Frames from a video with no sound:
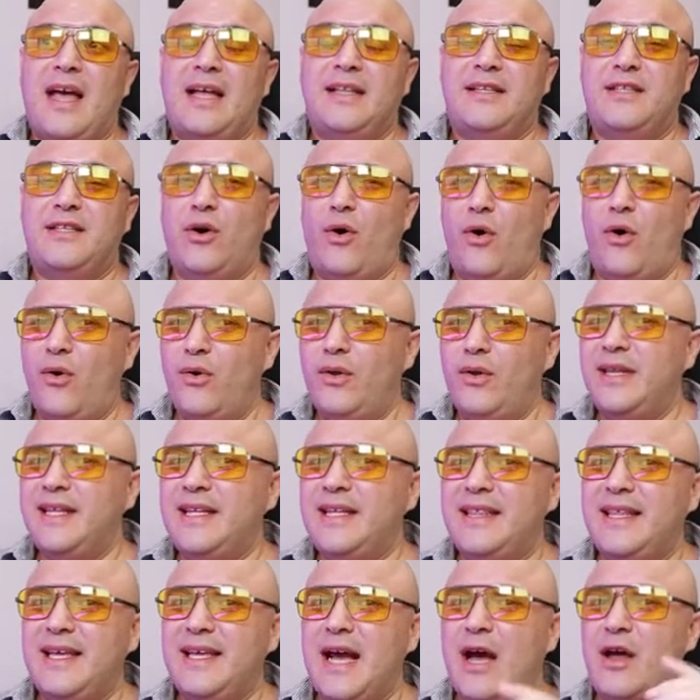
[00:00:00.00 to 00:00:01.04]
The only
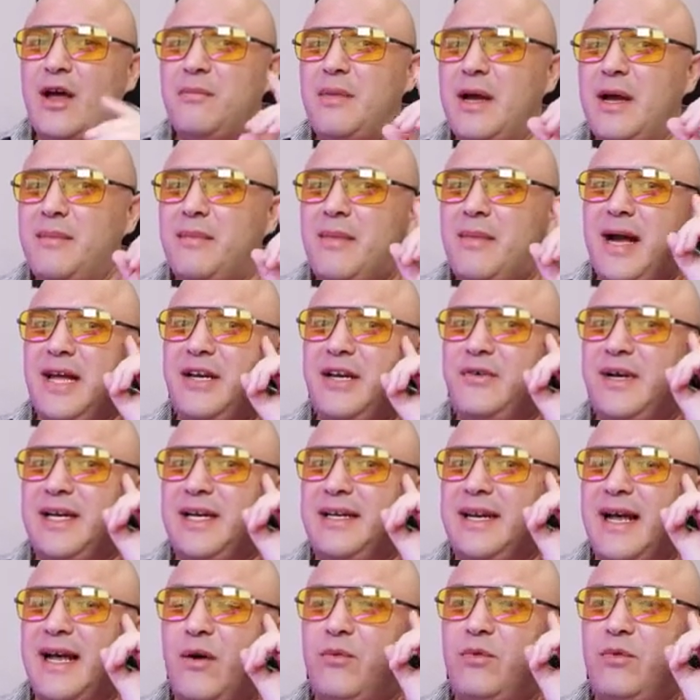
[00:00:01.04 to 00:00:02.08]
thing on my mind right
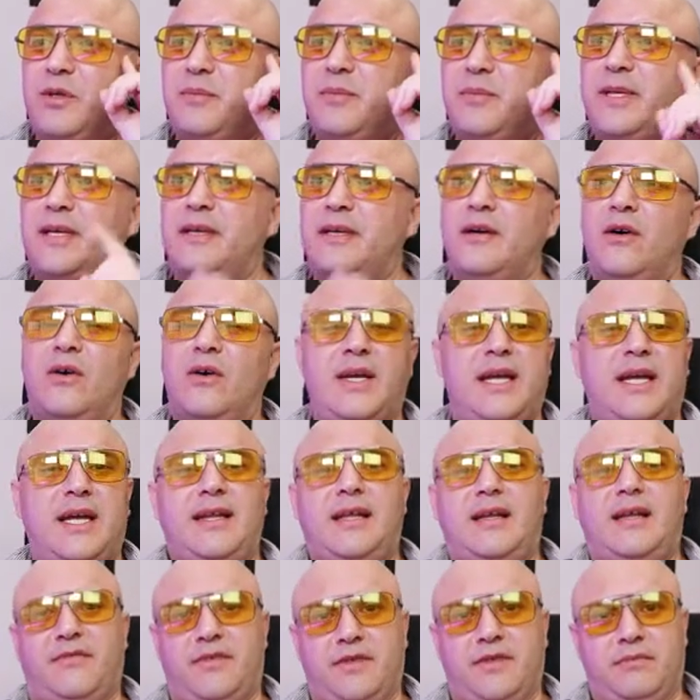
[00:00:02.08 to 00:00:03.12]
now would be, okay,
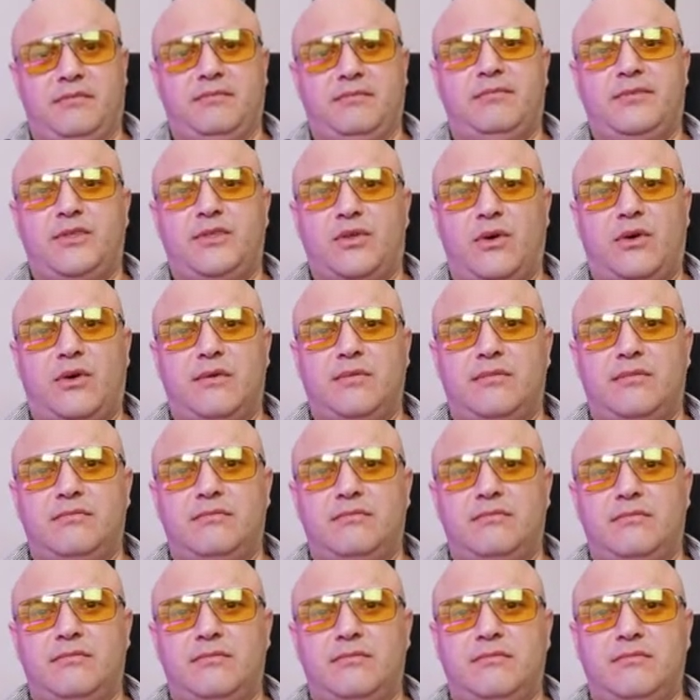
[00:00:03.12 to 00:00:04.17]
David, so
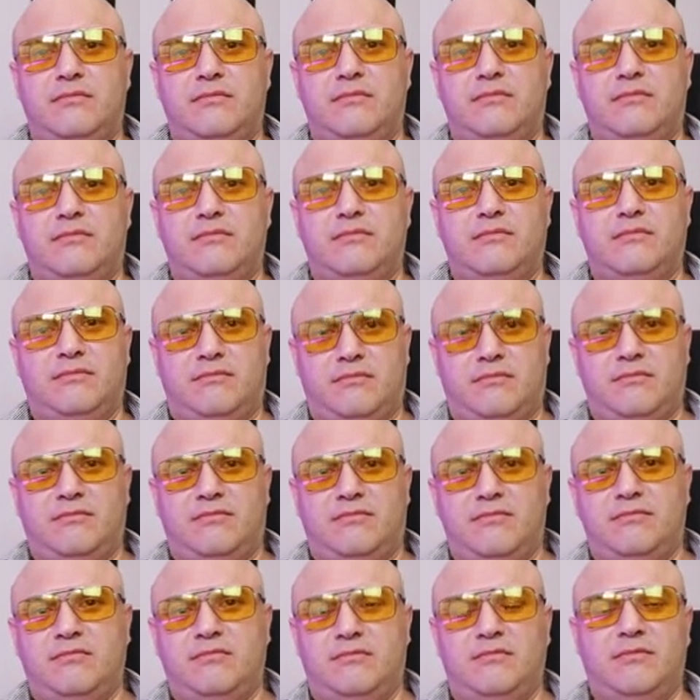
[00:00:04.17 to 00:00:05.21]

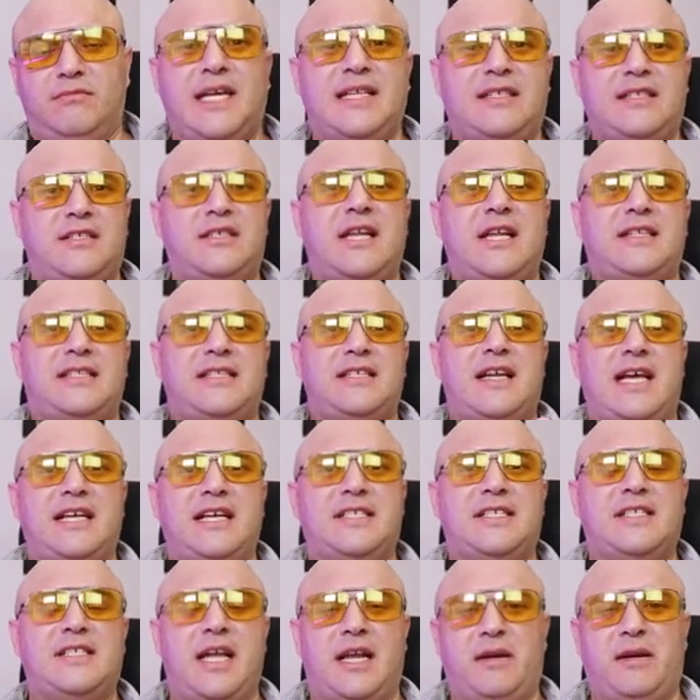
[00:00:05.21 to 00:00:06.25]
that's a
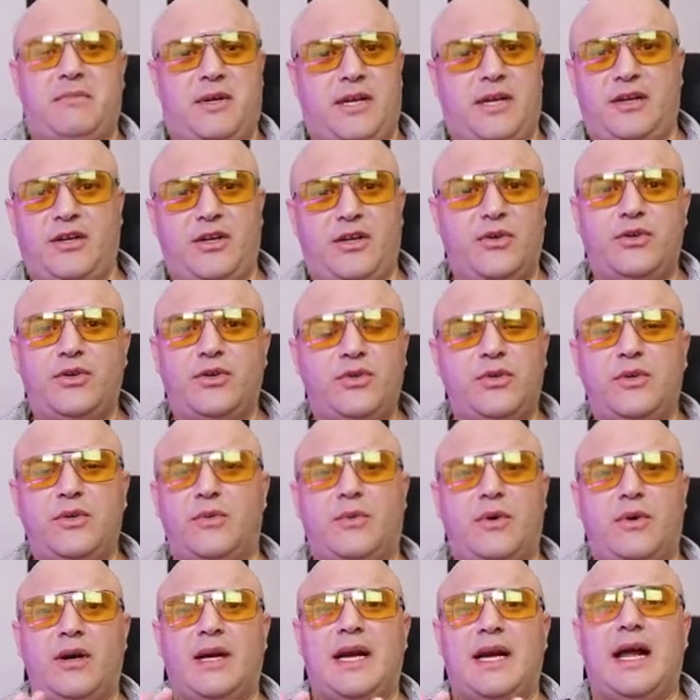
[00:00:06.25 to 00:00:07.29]
nice statement. You do the
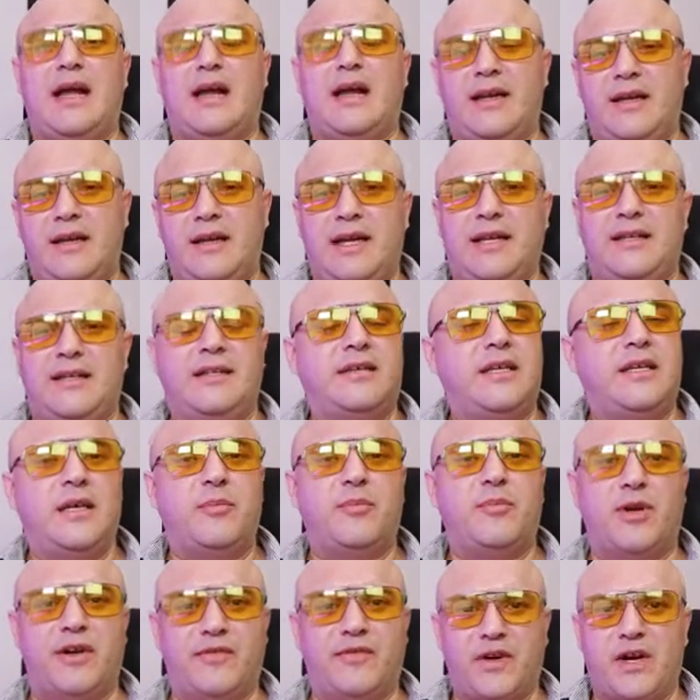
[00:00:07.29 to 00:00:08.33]
work, I get to
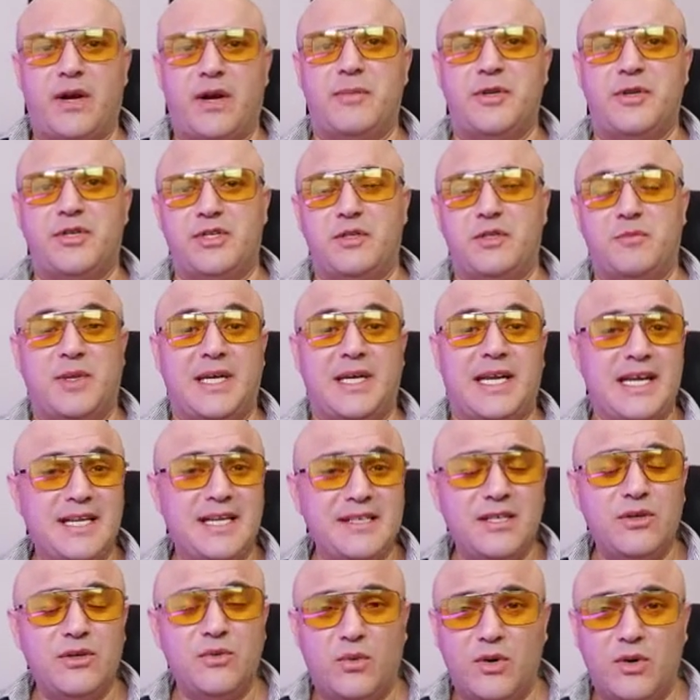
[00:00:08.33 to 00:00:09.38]
keep whatever commissions. But
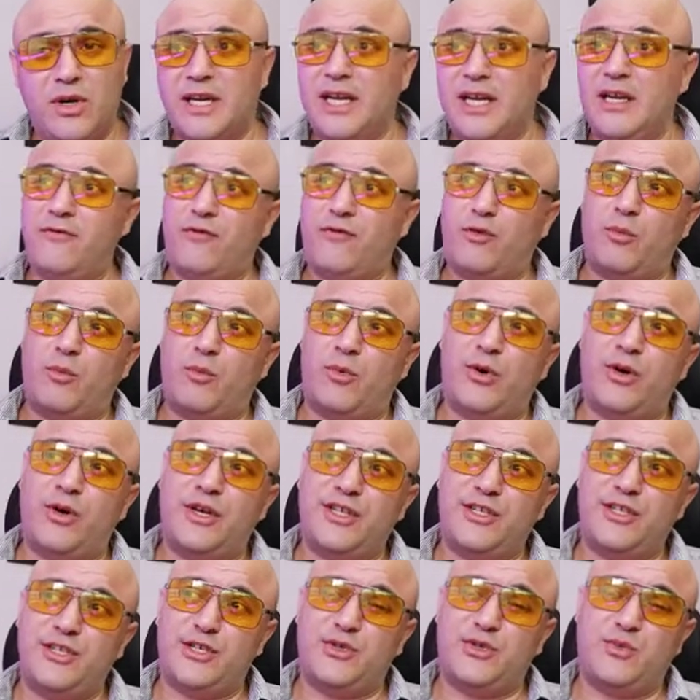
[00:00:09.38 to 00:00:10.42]
is it working for more
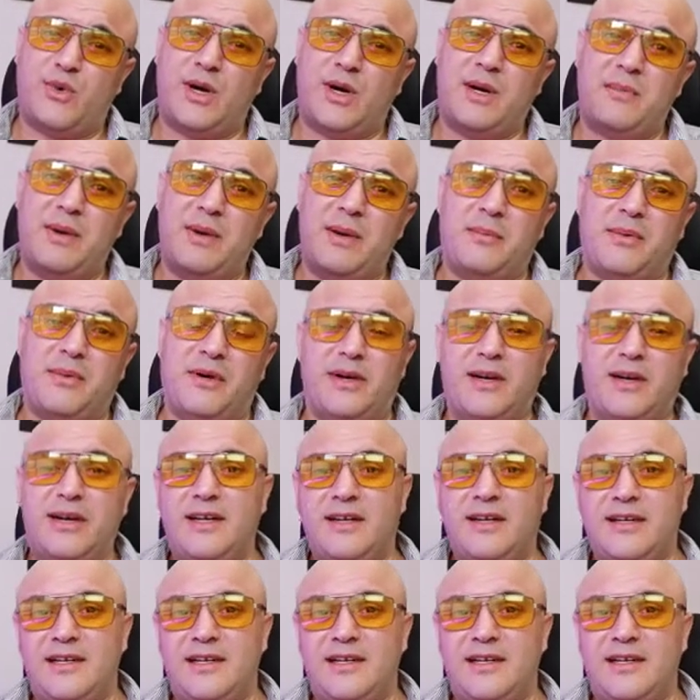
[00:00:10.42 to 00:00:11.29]
than just one member?